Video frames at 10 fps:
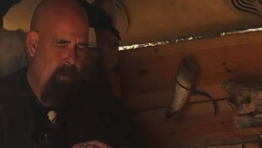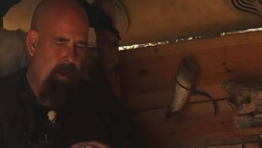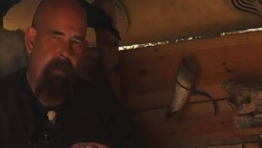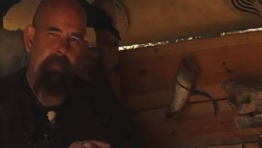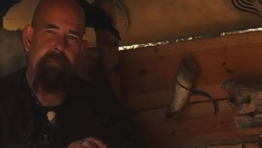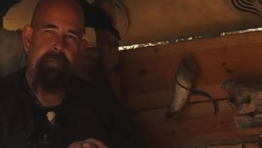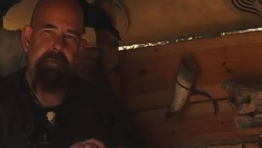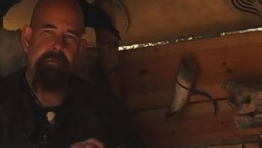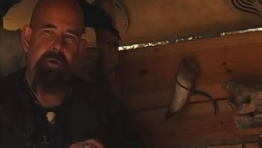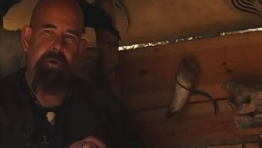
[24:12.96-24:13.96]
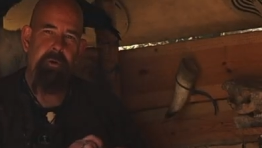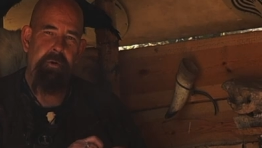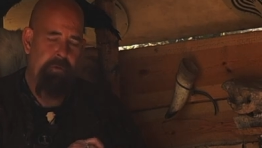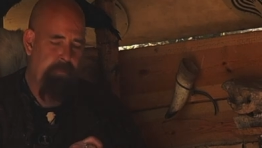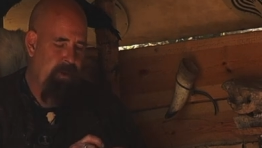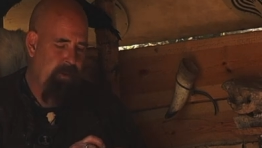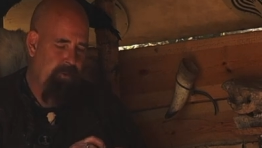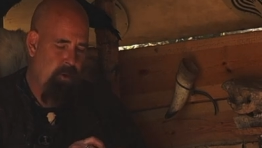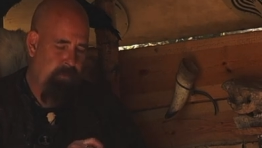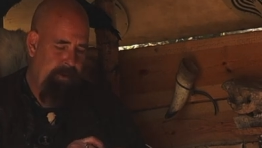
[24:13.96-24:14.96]
Yeah, I'm sure it's going to be a
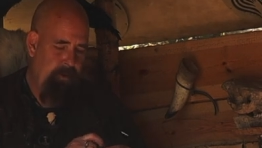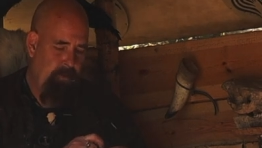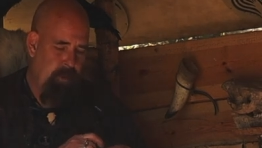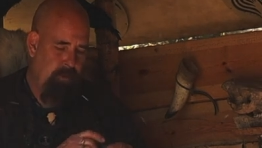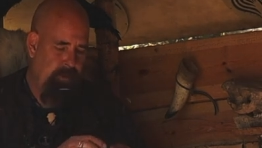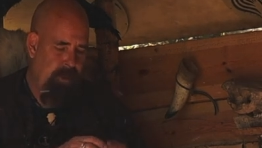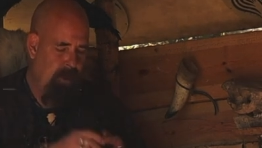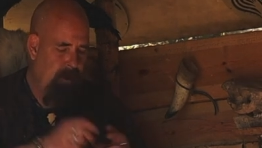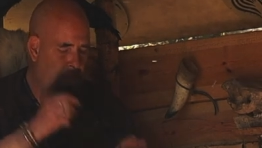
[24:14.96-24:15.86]
short video this week,